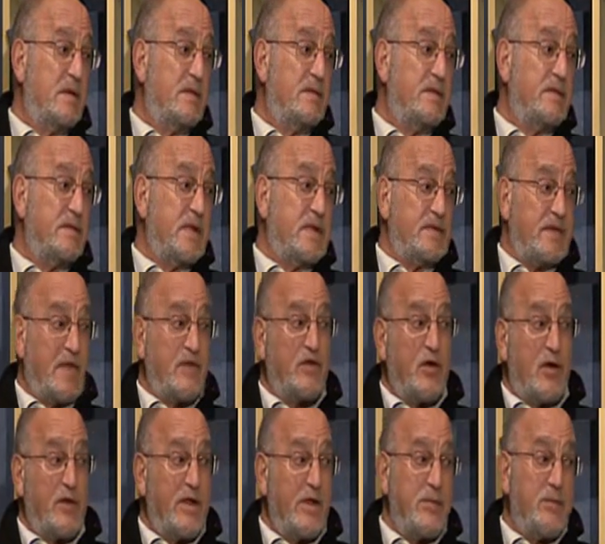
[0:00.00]
That's
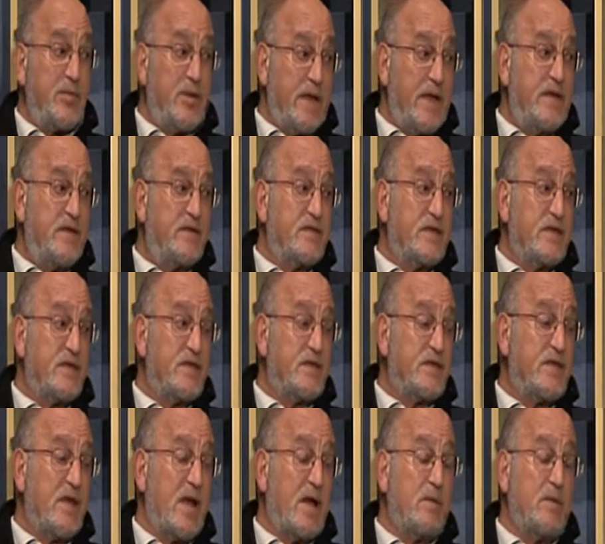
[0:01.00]
already in place there to
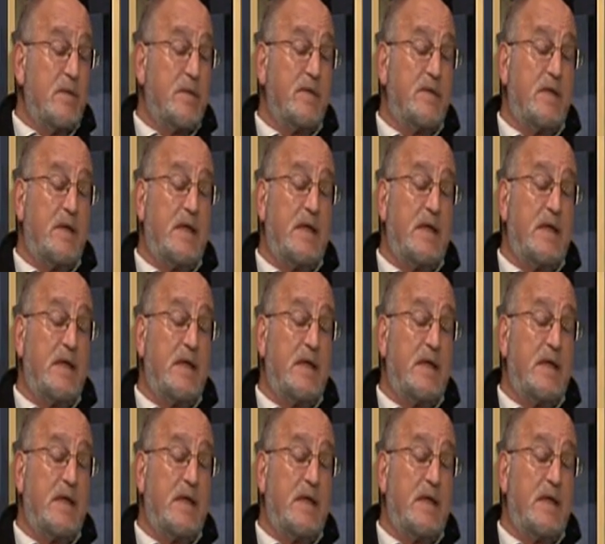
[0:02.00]
start with.